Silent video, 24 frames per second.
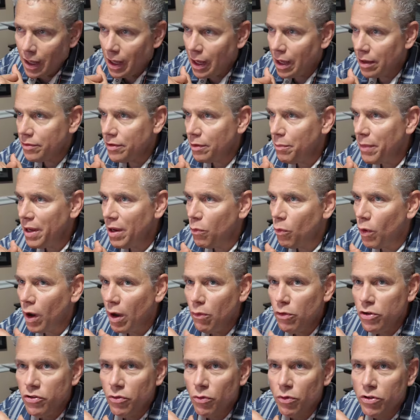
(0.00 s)
I said, man, why
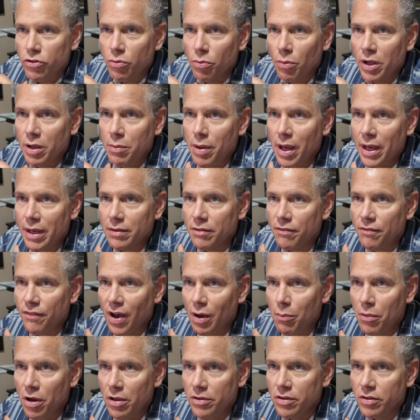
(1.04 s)
would you want your money back after
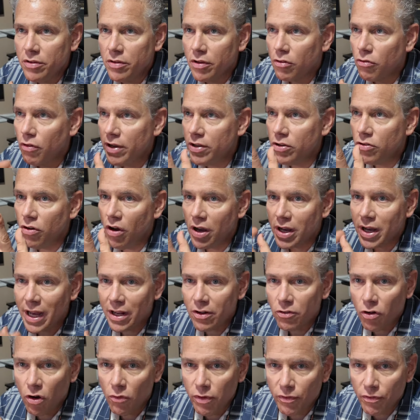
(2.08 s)
5 months? It's a great truck. I
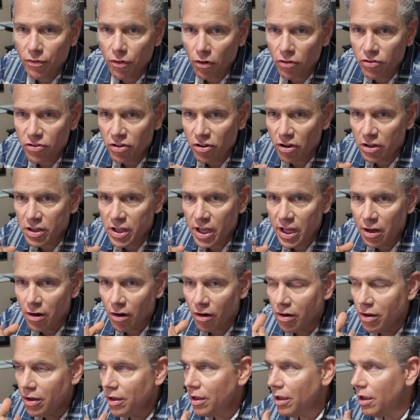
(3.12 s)
drove it for a
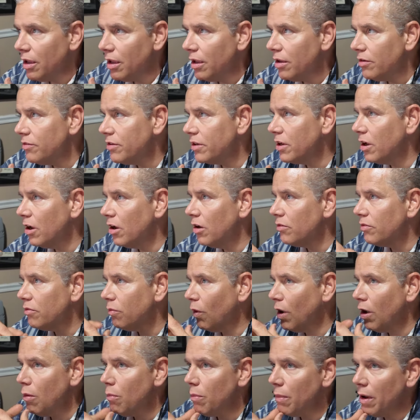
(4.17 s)
year. She goes,
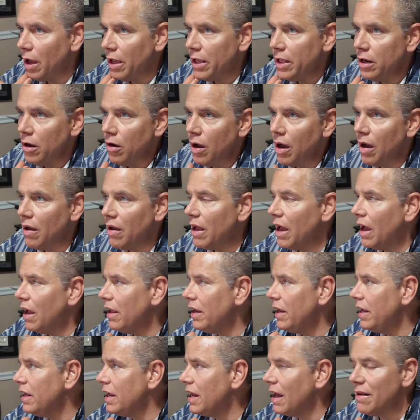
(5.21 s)
well, you know, I
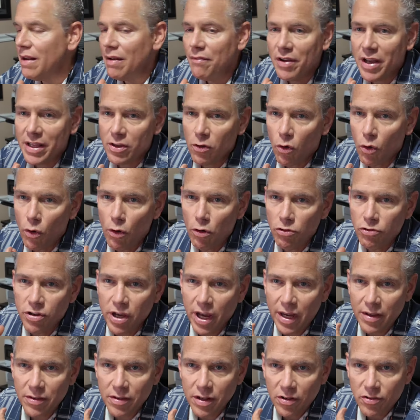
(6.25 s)
never got the oil
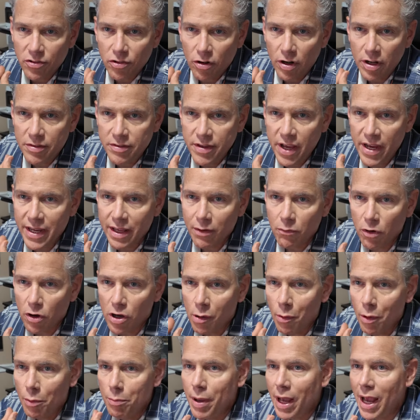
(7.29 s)
change, and it started ticking. We're
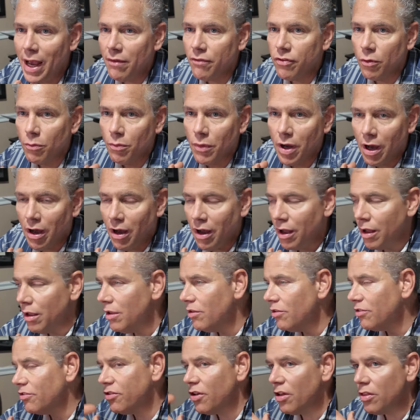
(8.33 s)
coming back from
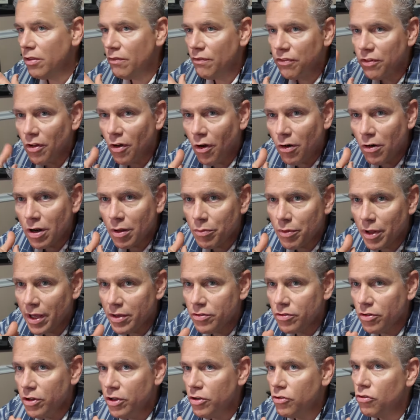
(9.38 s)
southern Florida. I'm like,
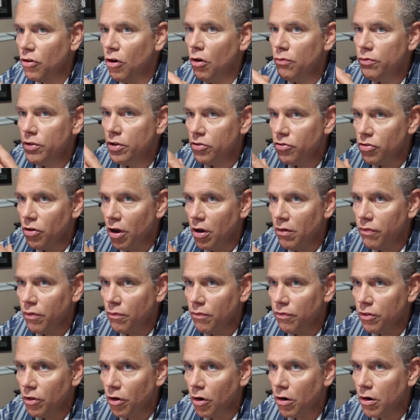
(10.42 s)
so you drove the truck from
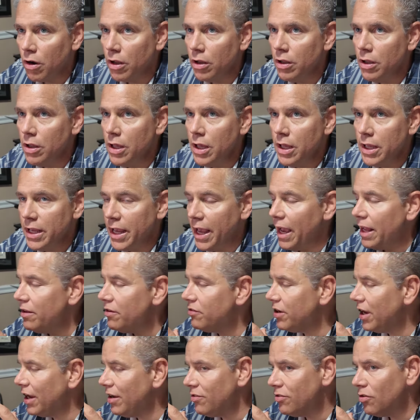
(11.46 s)
Florida, you hadn't
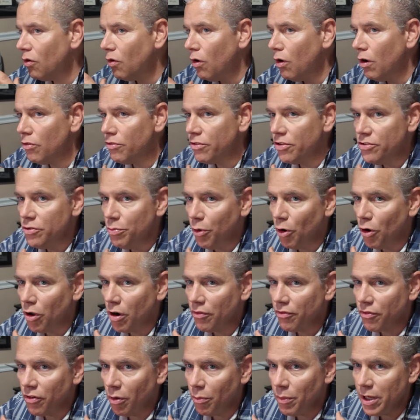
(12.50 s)
changed the oil since you bought
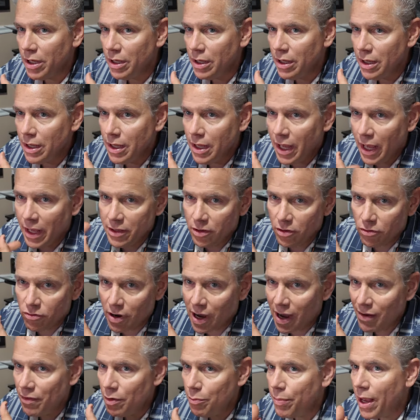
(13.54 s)
it from me, and you
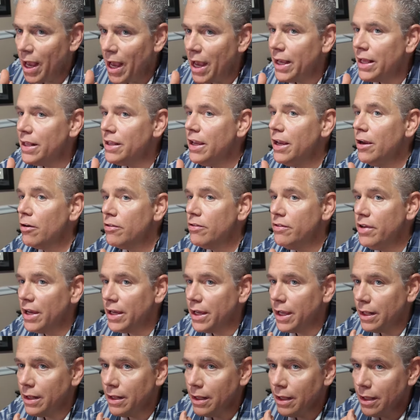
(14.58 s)
drive it back and you hear
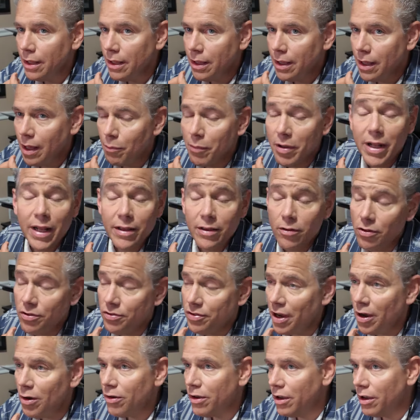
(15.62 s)
ticking. I'm like, that don't
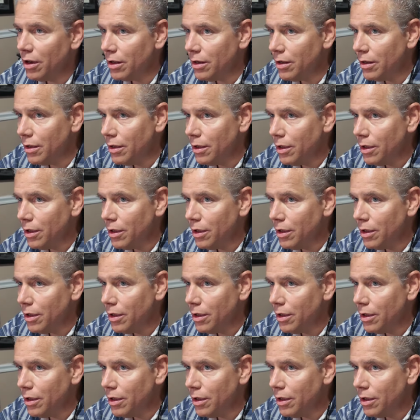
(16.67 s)
sound good.